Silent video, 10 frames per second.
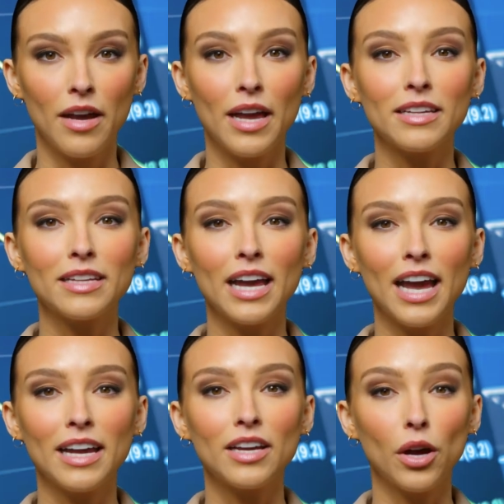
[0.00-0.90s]

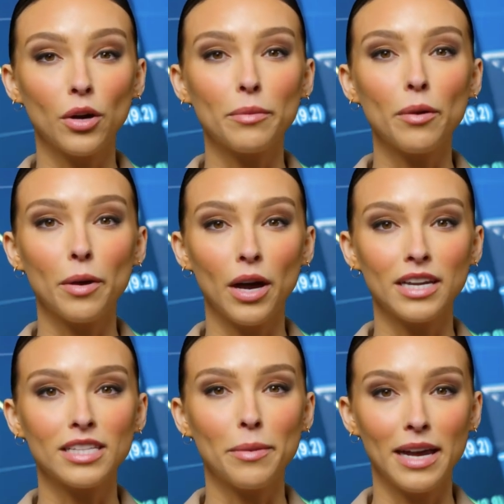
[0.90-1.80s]
indicating notable
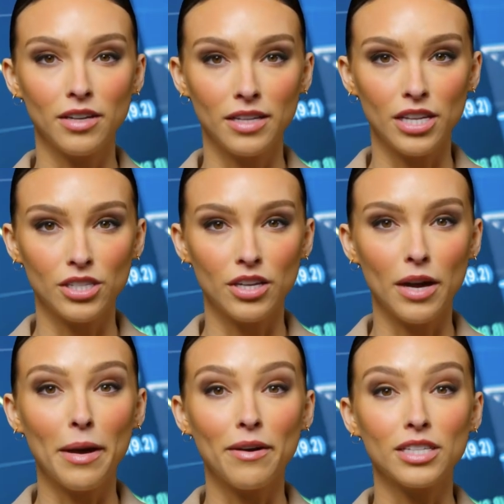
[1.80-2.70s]
market speculation
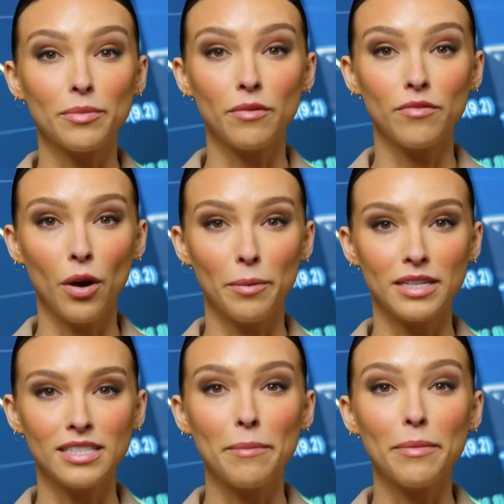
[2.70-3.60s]
about its
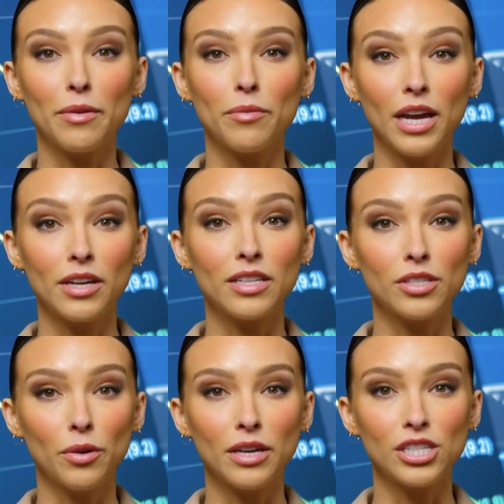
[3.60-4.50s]
performance amid
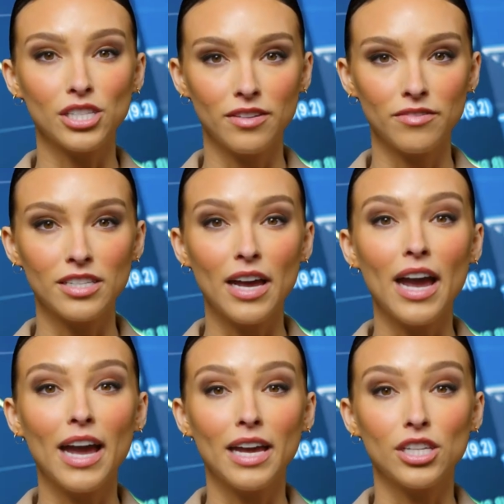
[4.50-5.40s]
regulatory shifts
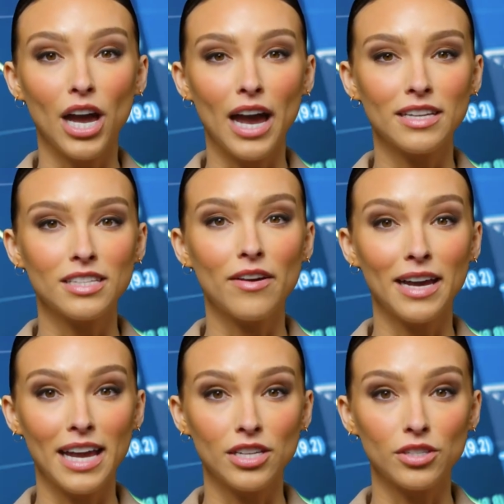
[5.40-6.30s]
in China's
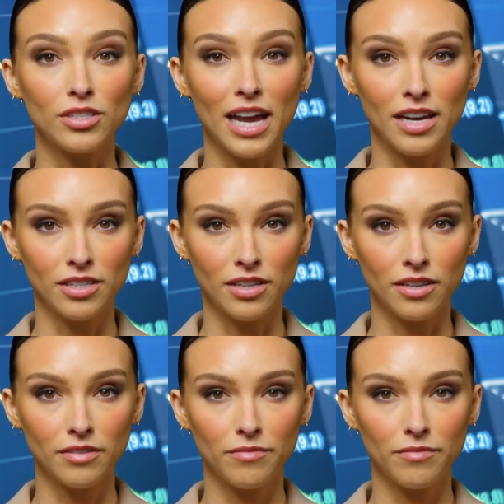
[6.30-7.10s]
financial sector.